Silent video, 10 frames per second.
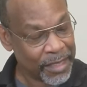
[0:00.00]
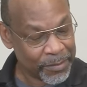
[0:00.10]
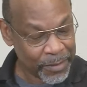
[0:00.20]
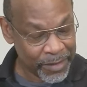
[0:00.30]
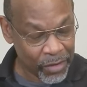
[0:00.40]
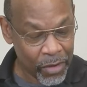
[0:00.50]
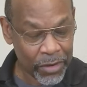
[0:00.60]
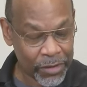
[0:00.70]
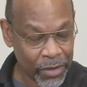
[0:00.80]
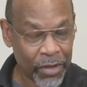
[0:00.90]
but all
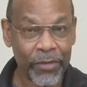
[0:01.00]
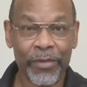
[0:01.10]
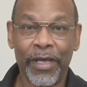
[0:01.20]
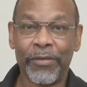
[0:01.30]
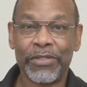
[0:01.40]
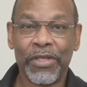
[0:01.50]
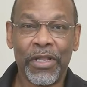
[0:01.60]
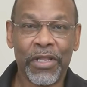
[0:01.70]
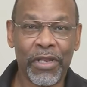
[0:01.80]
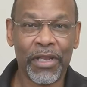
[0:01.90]
in all, I was still
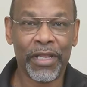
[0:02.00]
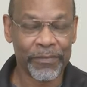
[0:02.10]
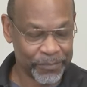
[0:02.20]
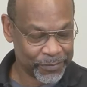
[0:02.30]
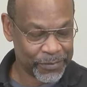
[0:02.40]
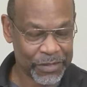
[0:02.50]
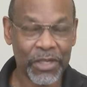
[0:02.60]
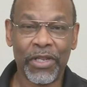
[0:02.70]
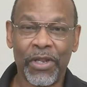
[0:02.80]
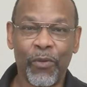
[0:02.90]
a little uh, still
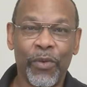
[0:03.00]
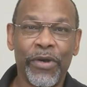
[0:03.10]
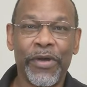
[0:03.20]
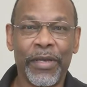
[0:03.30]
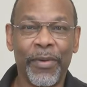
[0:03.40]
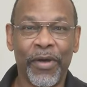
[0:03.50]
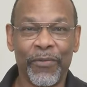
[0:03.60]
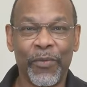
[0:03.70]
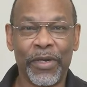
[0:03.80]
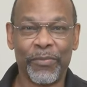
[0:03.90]
a little weary about
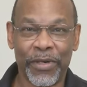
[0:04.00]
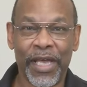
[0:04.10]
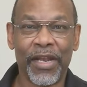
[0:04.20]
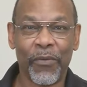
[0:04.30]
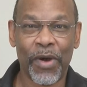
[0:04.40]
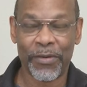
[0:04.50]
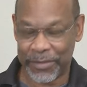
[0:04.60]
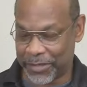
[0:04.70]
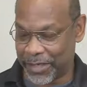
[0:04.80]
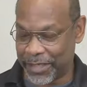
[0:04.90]
what banana wine was
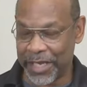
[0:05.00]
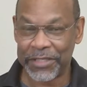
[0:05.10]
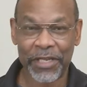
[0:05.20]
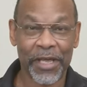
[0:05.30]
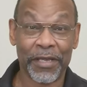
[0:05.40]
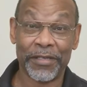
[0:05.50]
going to taste like.